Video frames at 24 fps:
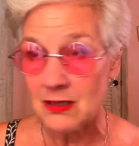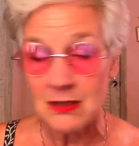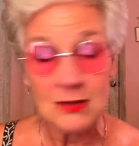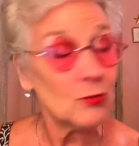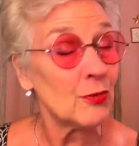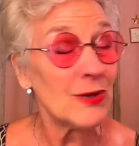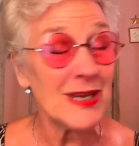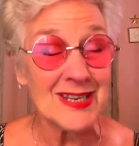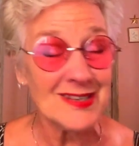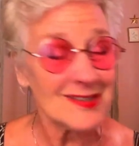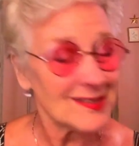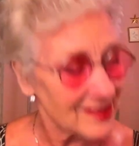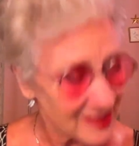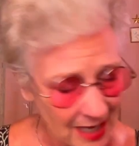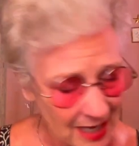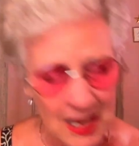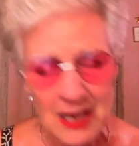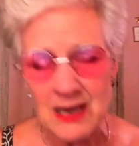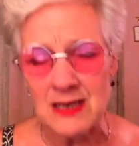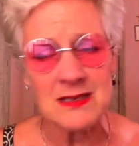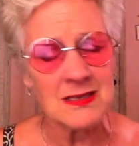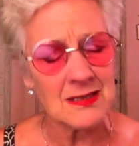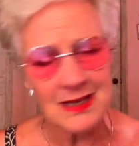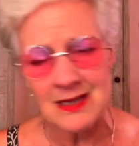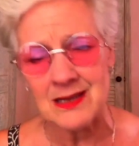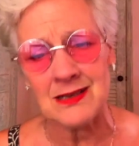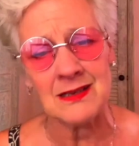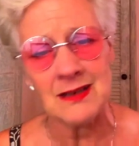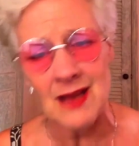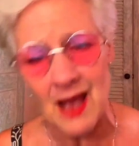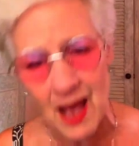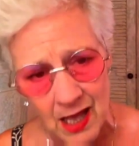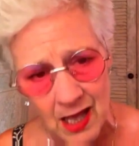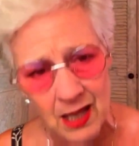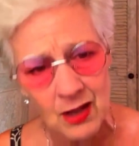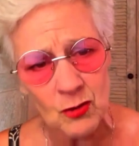We sent
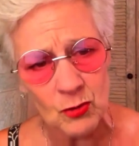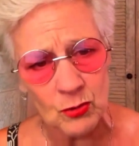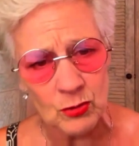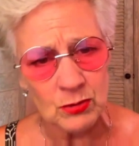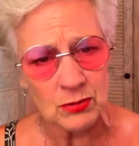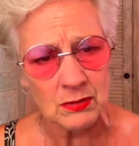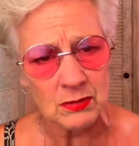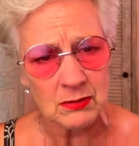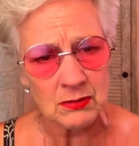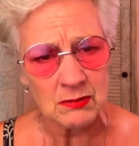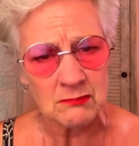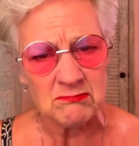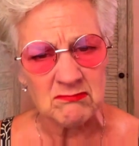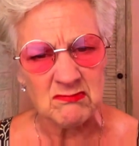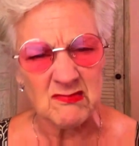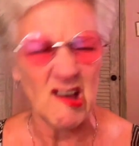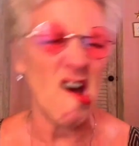an owl."